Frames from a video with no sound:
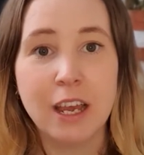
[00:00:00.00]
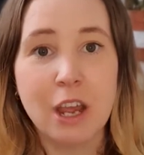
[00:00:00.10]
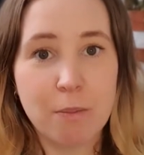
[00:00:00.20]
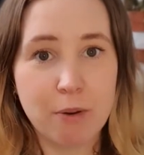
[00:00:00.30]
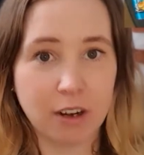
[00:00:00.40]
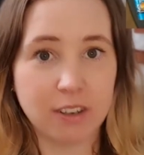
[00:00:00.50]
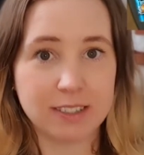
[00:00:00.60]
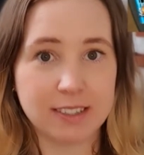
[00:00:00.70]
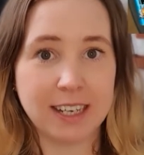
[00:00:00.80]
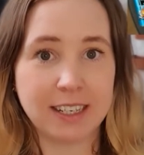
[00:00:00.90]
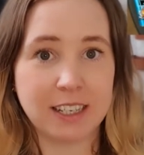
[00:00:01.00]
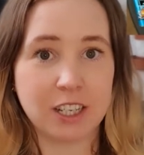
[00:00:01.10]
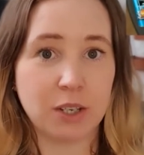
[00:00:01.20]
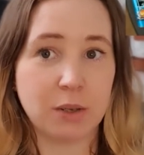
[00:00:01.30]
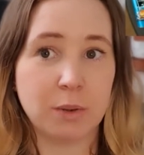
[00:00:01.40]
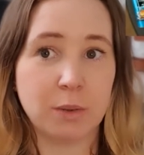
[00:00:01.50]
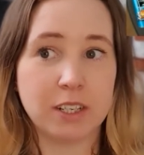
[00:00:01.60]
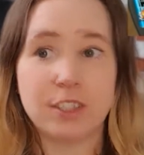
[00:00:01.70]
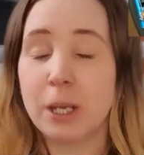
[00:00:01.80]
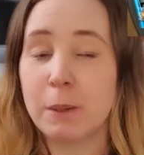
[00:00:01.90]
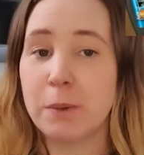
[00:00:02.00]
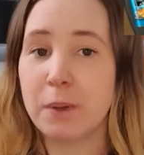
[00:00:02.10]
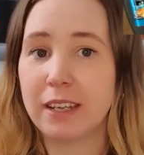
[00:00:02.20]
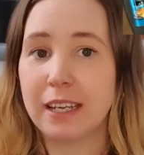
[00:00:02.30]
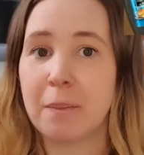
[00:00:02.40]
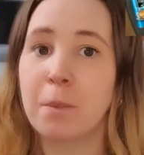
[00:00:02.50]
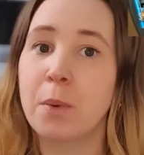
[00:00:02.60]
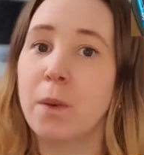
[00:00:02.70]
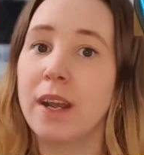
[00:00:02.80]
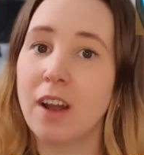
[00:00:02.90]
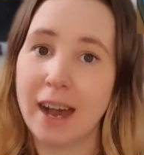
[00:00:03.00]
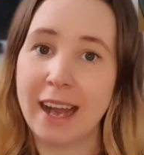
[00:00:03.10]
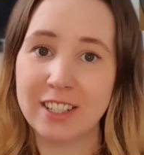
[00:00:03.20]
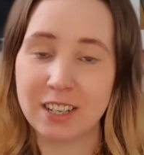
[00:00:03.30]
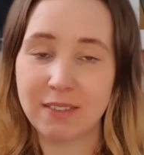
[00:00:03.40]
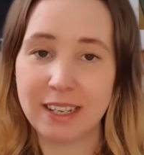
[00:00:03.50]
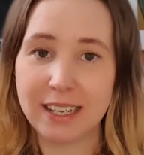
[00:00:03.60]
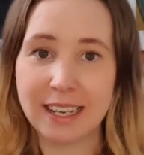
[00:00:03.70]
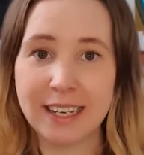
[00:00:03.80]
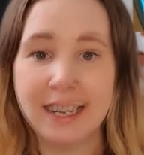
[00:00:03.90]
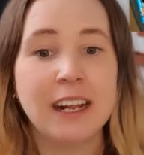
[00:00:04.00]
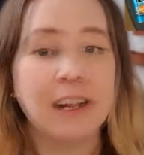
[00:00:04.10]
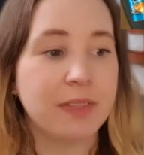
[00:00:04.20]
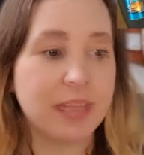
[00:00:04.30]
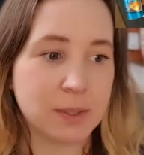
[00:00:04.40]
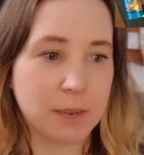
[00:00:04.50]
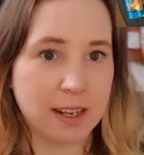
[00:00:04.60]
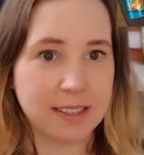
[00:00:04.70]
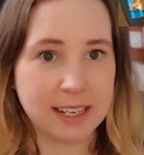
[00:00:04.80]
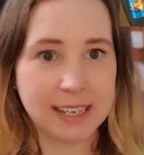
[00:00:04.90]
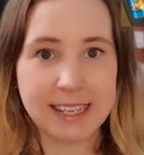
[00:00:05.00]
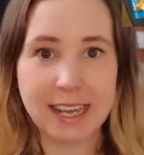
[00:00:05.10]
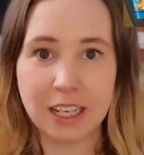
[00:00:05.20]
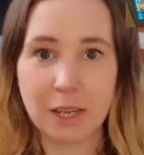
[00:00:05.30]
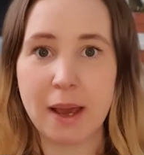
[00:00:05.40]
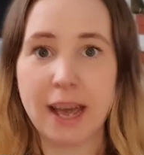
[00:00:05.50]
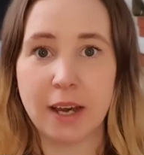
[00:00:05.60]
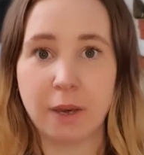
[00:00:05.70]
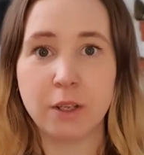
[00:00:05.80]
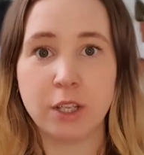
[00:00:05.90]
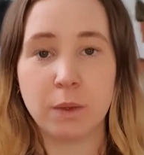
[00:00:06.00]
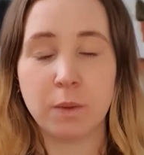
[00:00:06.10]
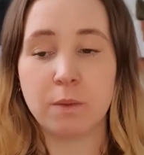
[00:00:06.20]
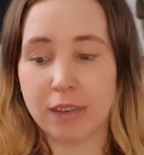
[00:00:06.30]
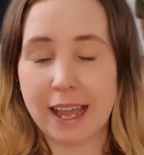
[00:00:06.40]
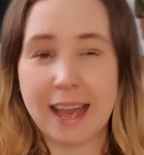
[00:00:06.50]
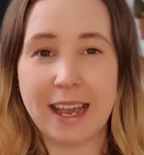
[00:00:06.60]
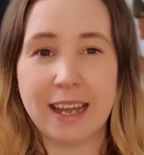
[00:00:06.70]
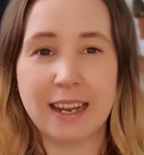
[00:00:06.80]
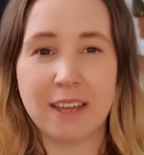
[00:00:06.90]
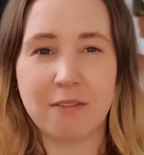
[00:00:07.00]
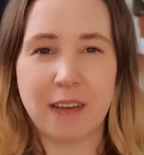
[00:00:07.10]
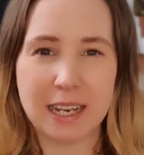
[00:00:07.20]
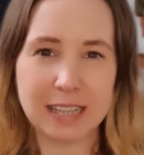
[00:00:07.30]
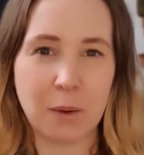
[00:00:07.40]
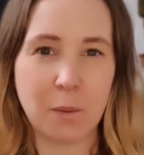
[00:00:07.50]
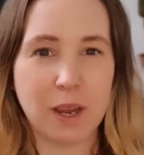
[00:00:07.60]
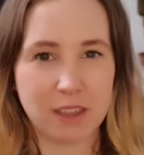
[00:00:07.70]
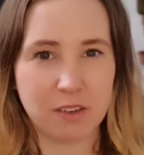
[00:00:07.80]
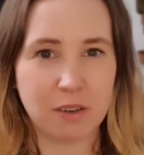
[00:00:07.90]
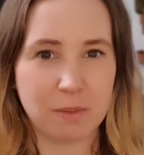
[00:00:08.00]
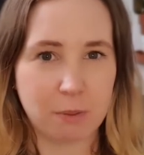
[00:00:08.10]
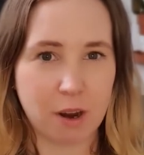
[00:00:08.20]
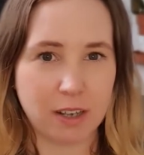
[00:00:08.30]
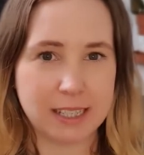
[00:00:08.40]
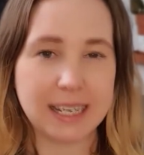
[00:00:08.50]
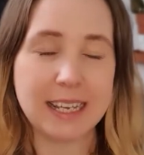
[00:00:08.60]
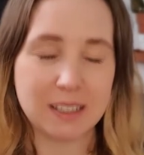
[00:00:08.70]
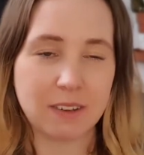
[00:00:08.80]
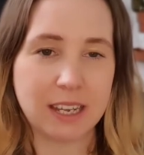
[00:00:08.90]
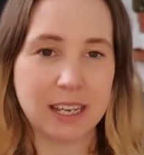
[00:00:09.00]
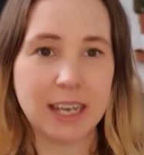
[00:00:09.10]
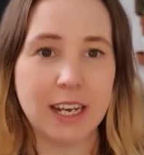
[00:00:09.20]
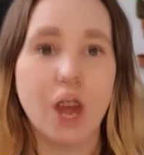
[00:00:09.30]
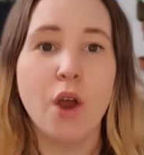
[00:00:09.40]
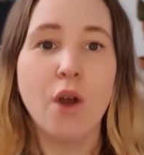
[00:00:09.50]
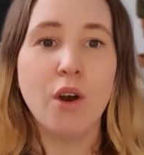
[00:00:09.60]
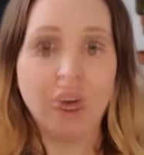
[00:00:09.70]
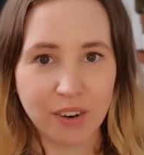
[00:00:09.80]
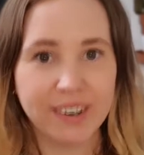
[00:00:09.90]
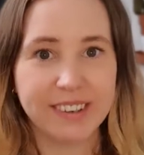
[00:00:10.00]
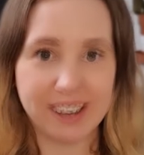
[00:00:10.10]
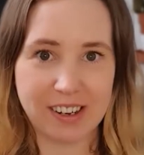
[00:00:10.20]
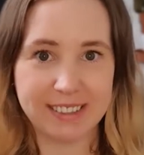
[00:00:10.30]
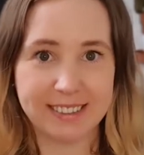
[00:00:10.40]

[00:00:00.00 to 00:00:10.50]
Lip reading: products that you assumed were vegan but were not actually vegan. This one is going to tell you how you can find out whether a product is vegan or not.